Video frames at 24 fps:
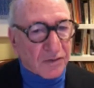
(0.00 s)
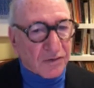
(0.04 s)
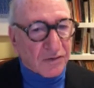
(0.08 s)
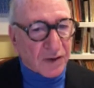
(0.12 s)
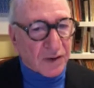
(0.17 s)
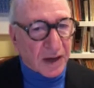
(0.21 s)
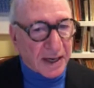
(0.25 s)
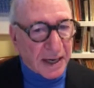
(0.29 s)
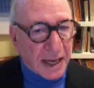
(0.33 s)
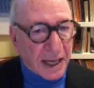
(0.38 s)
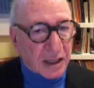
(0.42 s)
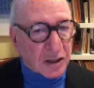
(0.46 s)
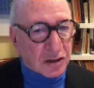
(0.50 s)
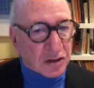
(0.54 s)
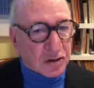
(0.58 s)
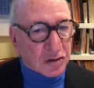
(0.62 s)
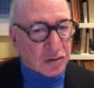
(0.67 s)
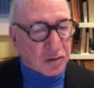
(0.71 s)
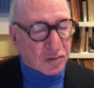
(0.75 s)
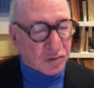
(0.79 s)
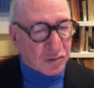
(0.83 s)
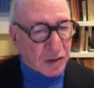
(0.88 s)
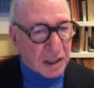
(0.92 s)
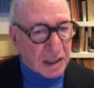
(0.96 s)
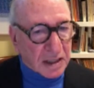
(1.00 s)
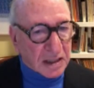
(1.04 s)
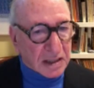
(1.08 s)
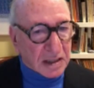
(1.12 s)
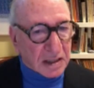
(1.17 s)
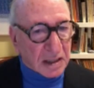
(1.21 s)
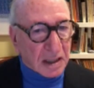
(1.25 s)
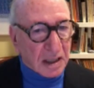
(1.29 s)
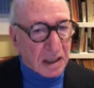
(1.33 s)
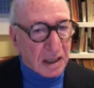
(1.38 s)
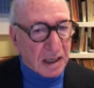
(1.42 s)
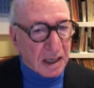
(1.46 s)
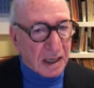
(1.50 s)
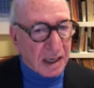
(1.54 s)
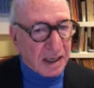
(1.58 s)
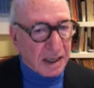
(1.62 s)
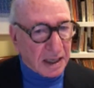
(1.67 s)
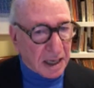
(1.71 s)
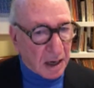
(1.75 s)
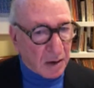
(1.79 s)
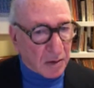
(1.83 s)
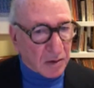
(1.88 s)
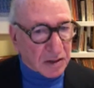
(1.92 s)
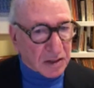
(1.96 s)
financial risk in
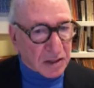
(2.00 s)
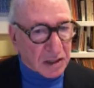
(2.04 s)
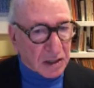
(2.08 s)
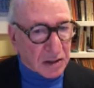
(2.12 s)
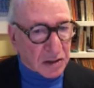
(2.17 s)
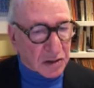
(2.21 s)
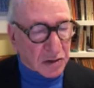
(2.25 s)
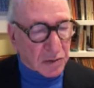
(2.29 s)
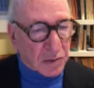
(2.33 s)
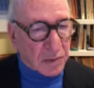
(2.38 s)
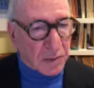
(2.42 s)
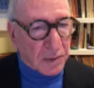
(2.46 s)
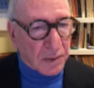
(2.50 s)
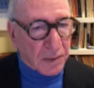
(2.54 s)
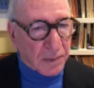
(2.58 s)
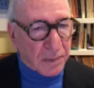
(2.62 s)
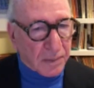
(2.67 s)
our system.